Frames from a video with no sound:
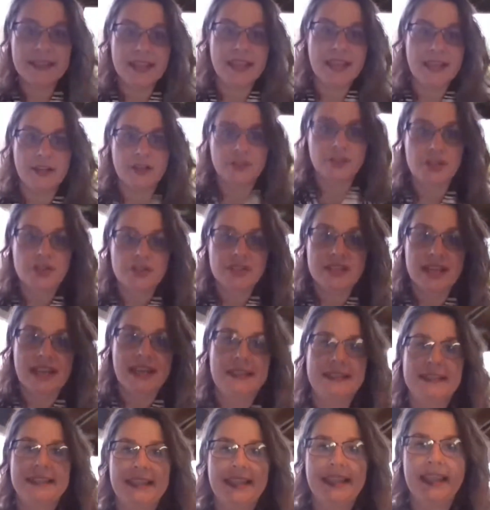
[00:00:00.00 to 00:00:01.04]
layers
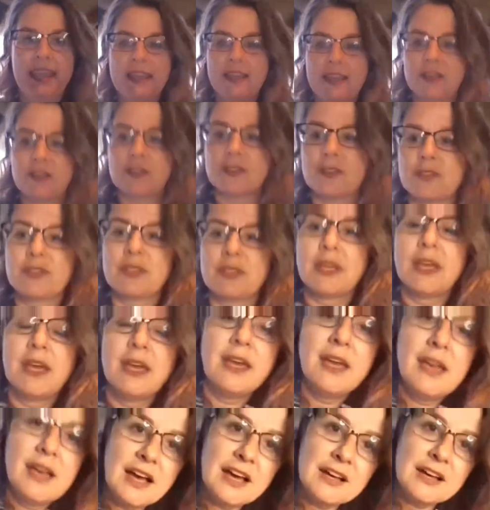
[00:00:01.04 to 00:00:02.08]
and layers
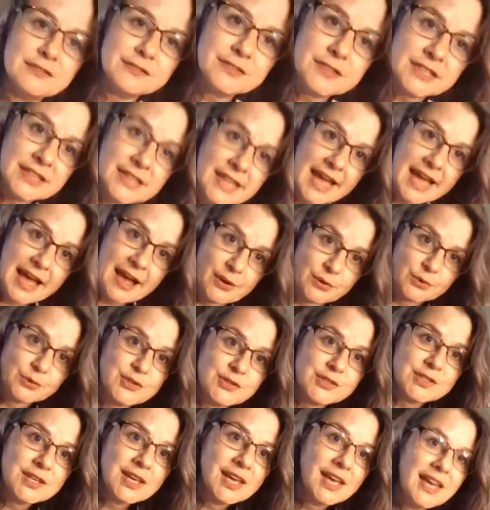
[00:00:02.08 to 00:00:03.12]
of
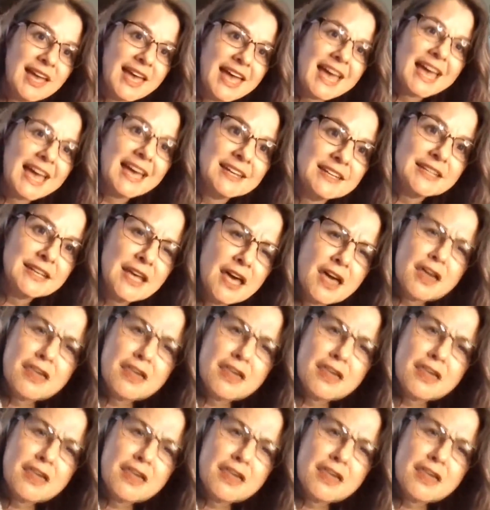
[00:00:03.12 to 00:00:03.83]
clouds, and